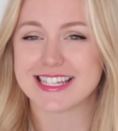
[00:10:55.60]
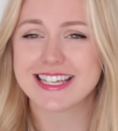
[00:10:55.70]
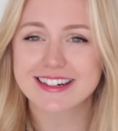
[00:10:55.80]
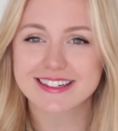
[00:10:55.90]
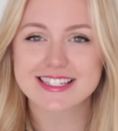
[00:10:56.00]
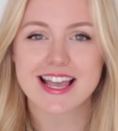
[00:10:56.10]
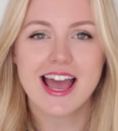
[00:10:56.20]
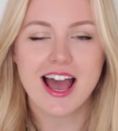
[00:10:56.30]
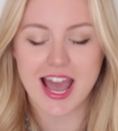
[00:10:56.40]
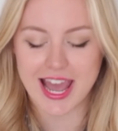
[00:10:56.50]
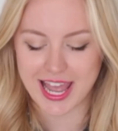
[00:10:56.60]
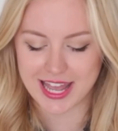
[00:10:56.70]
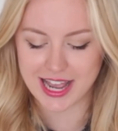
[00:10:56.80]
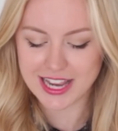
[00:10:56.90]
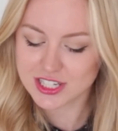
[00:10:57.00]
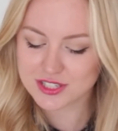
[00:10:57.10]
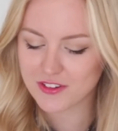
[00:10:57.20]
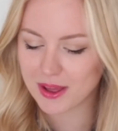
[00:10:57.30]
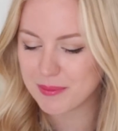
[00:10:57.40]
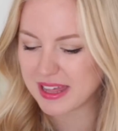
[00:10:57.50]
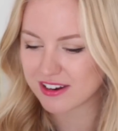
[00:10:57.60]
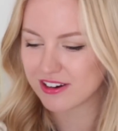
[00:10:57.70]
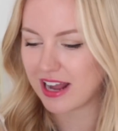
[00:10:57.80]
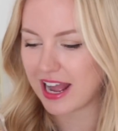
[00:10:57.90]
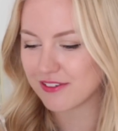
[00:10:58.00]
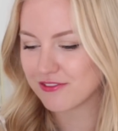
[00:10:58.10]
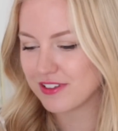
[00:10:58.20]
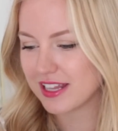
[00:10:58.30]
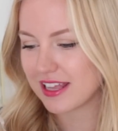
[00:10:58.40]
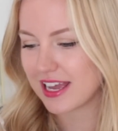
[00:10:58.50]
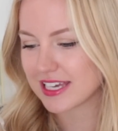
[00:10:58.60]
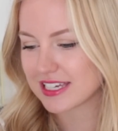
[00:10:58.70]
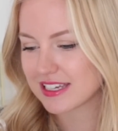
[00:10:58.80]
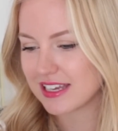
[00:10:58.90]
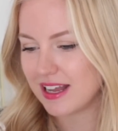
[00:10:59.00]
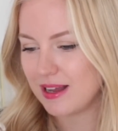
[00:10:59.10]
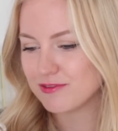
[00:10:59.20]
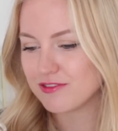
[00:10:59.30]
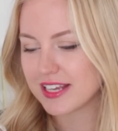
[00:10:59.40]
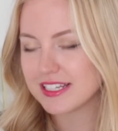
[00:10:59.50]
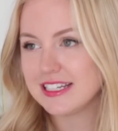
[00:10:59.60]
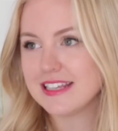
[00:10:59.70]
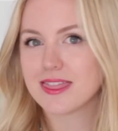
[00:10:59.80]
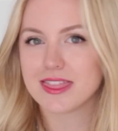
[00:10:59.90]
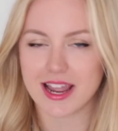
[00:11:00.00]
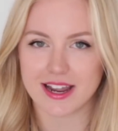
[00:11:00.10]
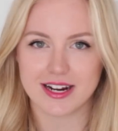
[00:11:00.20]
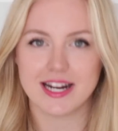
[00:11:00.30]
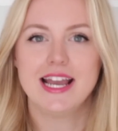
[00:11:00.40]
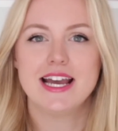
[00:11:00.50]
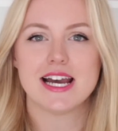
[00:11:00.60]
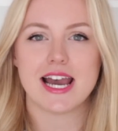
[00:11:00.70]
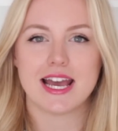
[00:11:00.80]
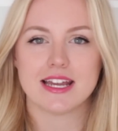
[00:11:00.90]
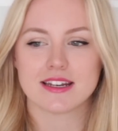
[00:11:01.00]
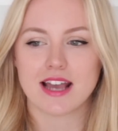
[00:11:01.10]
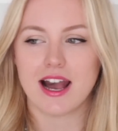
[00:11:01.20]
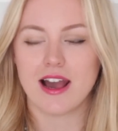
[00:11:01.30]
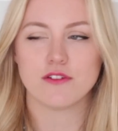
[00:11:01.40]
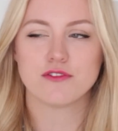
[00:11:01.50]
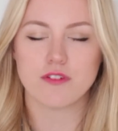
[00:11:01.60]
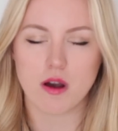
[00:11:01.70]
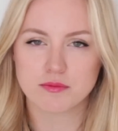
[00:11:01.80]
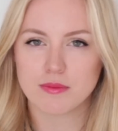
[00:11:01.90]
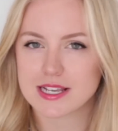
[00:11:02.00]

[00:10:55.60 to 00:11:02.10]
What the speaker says: in years. And I just feel better. I feel like I'm finally there. And I found